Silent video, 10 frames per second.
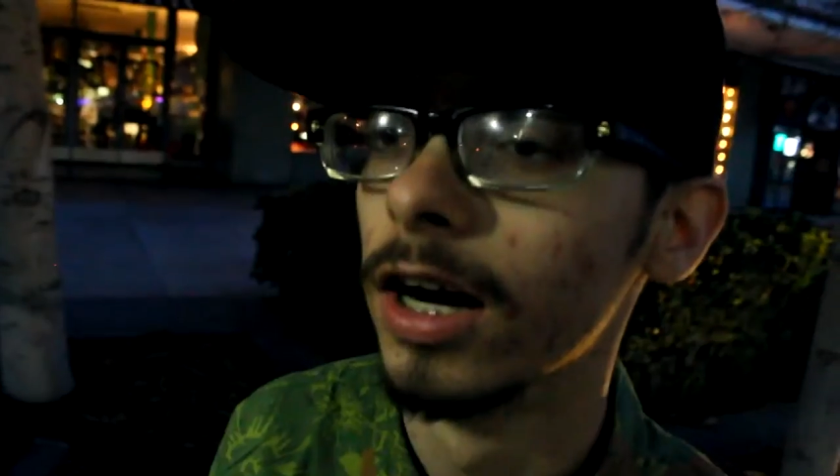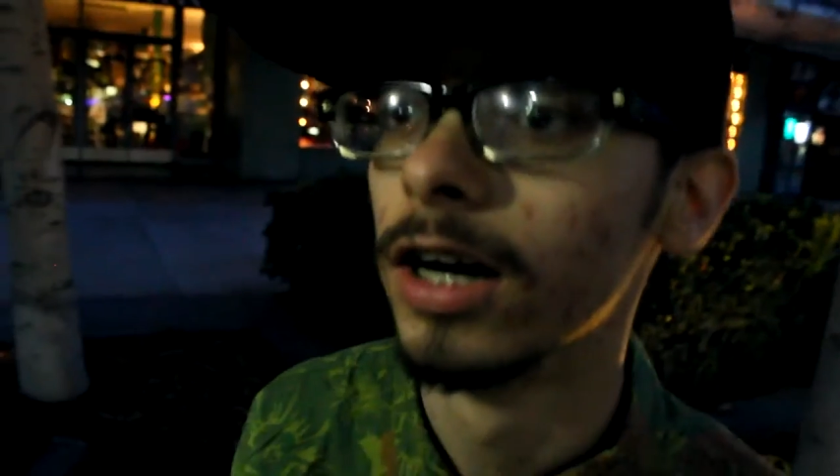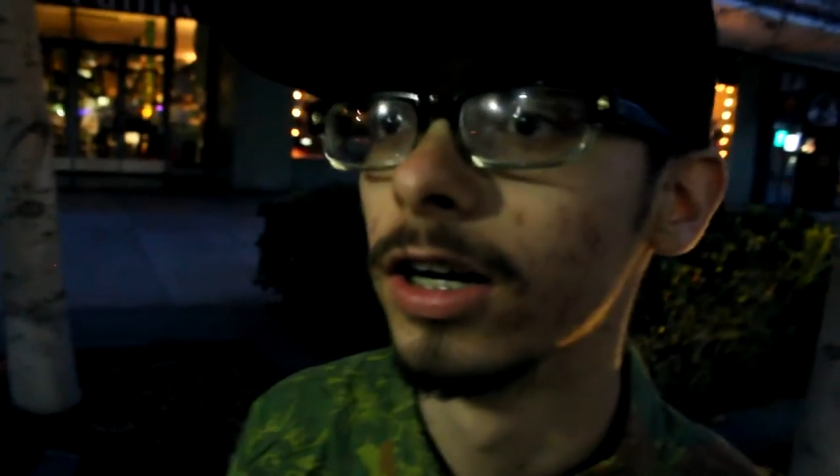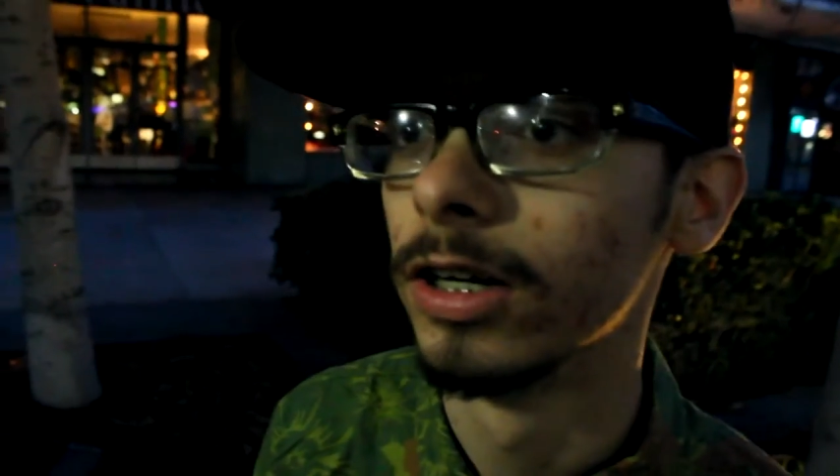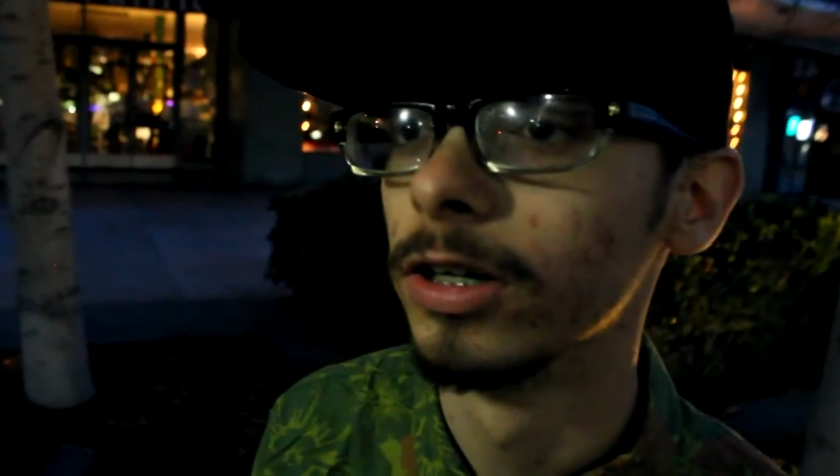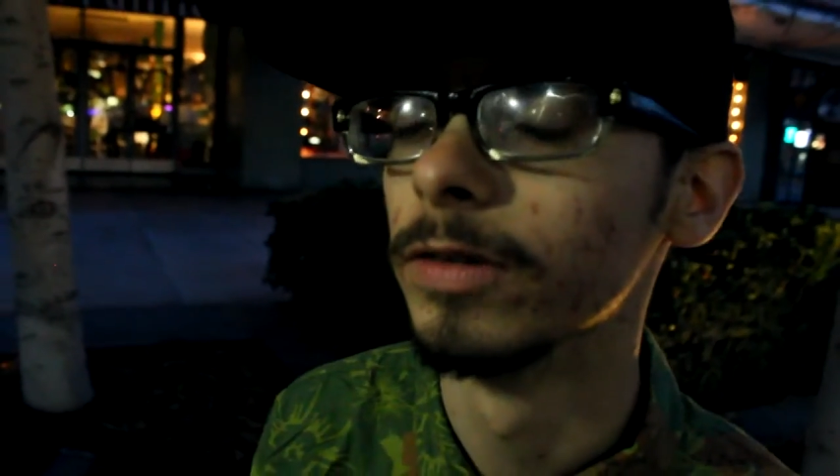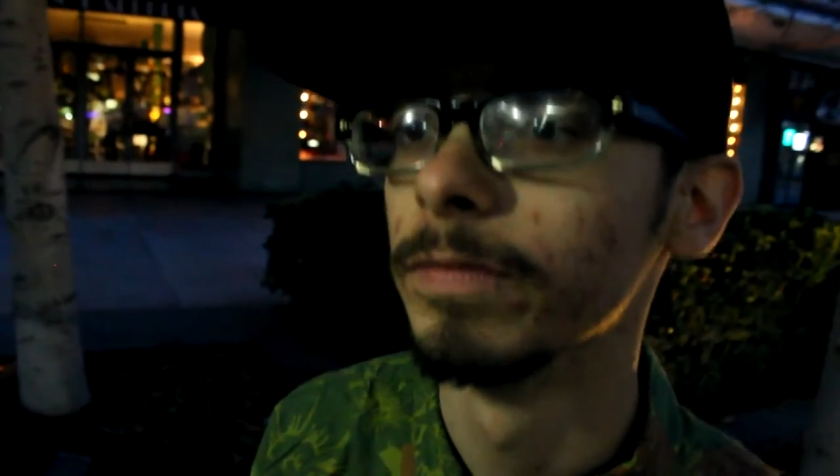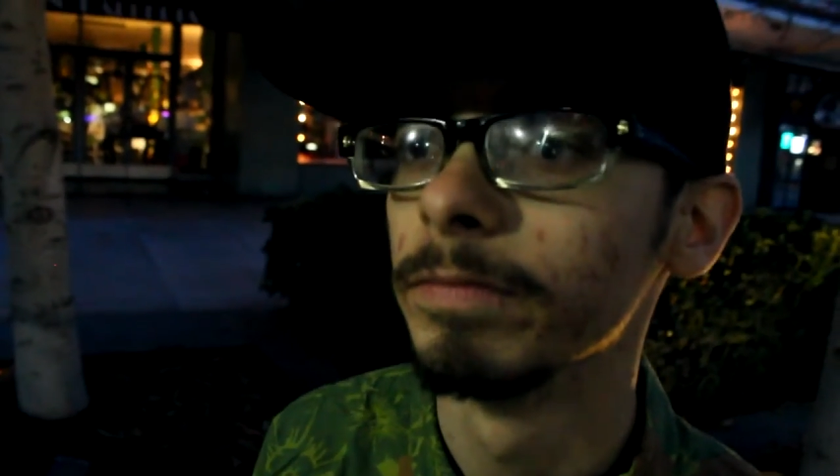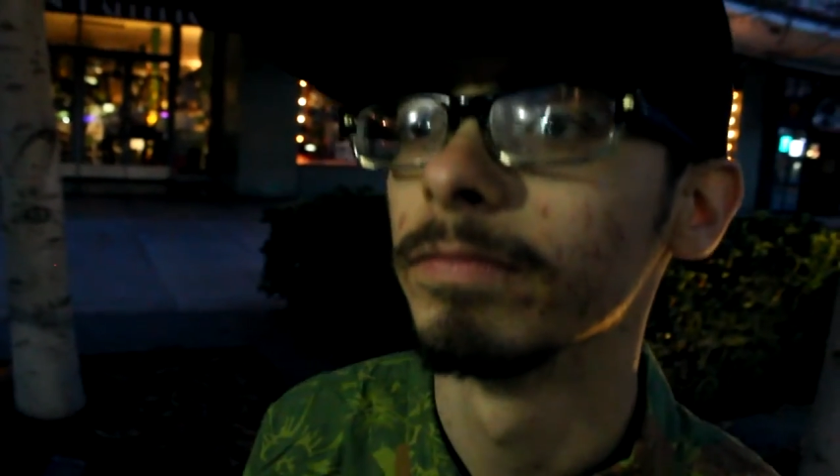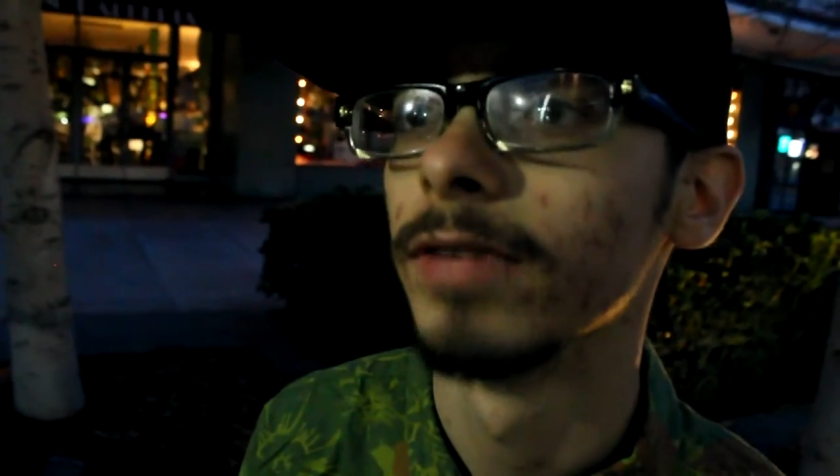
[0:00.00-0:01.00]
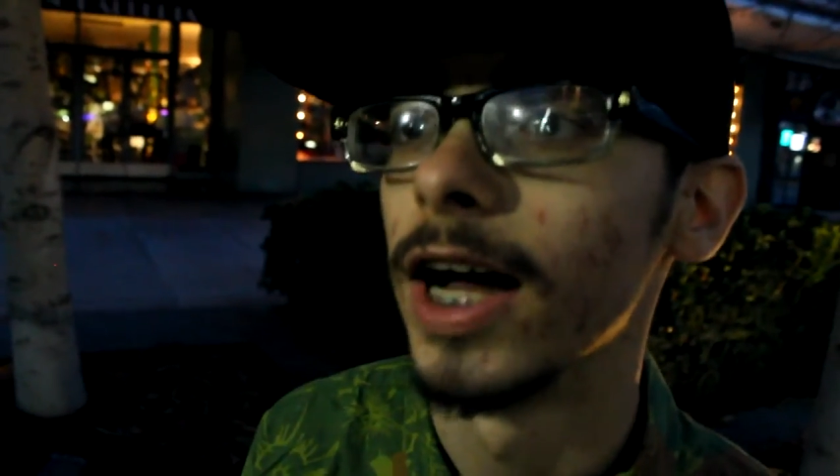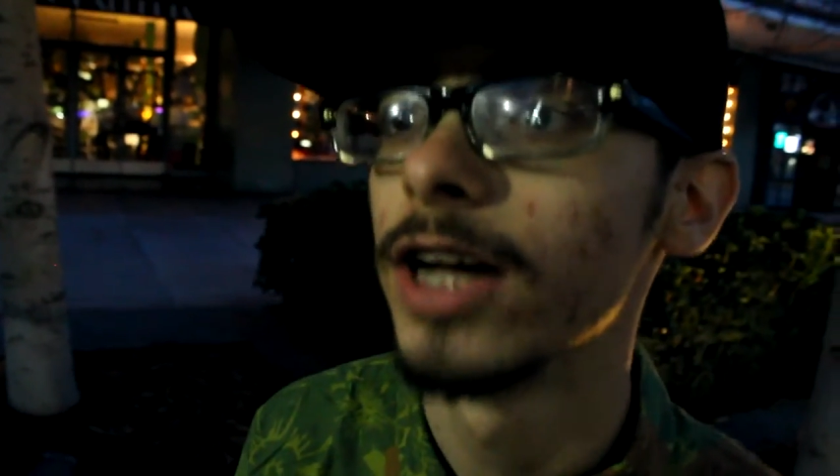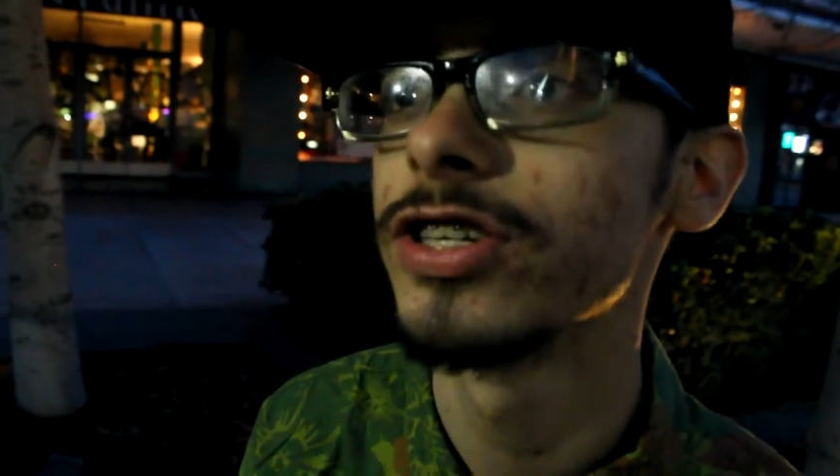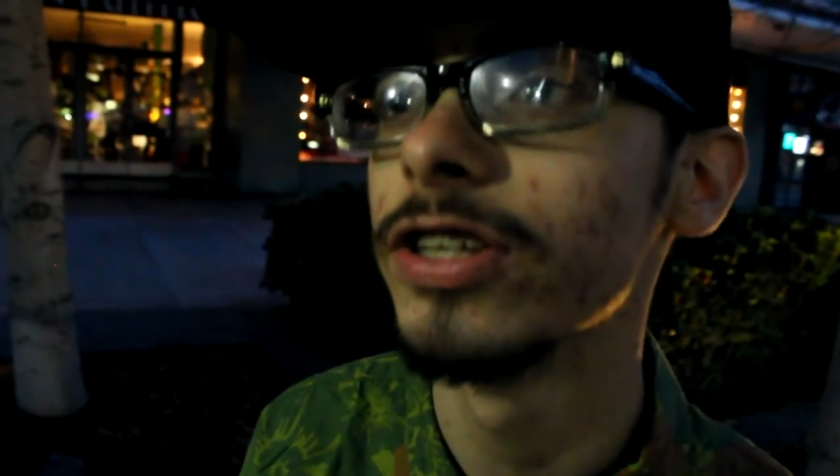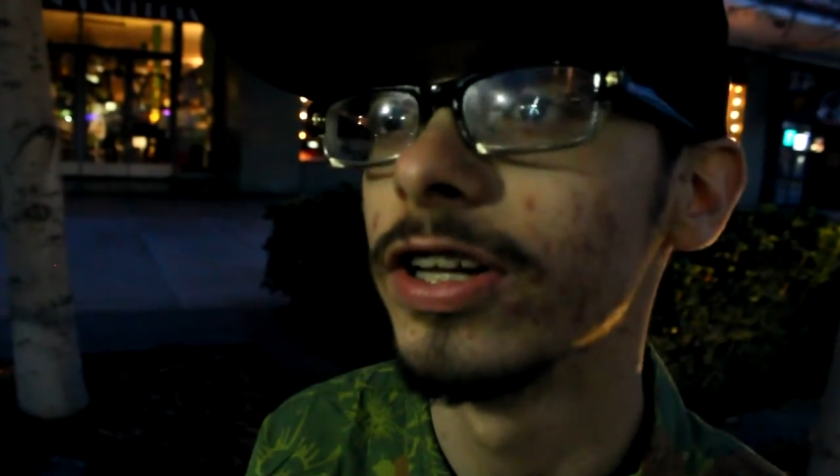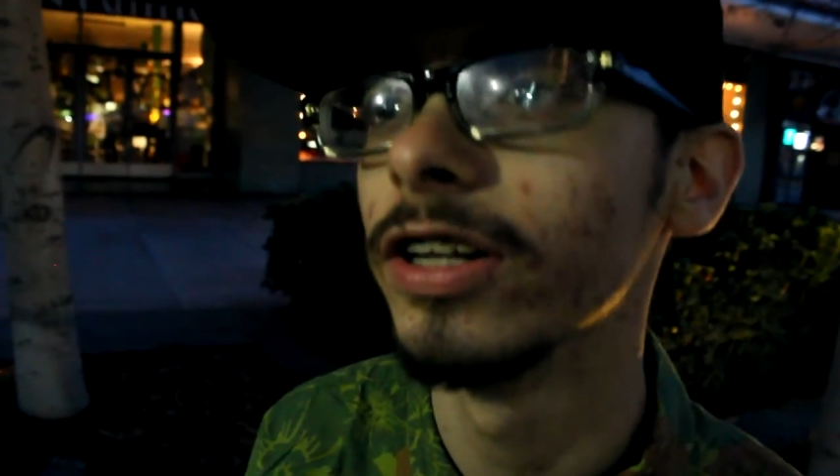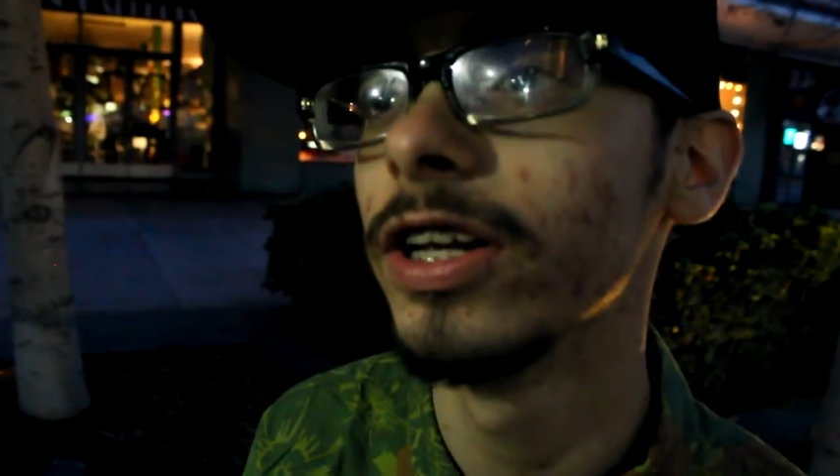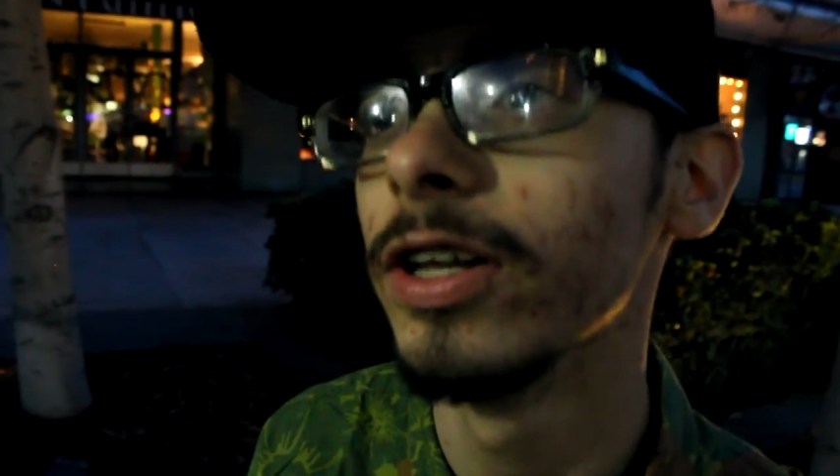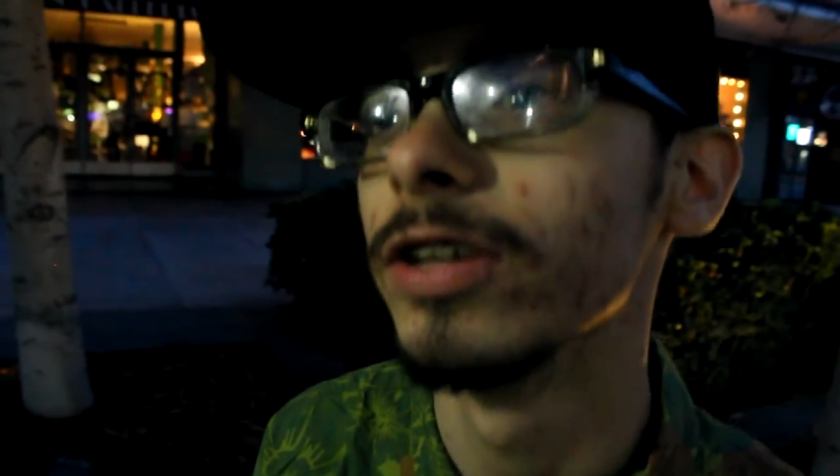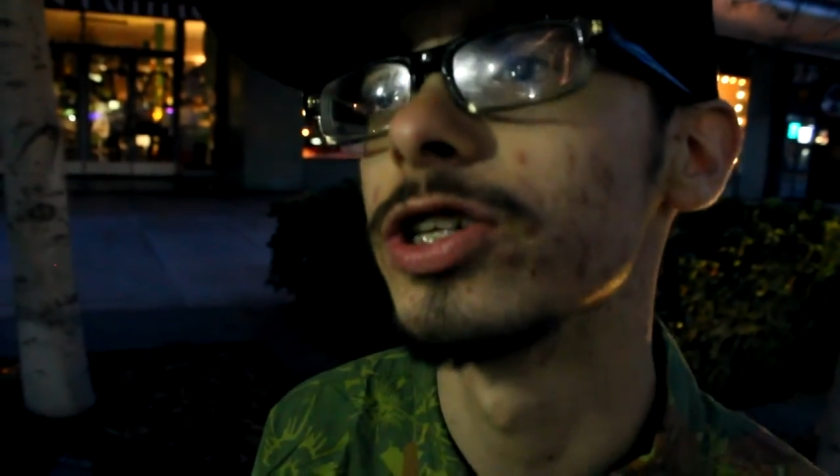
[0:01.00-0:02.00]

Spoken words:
I accidentally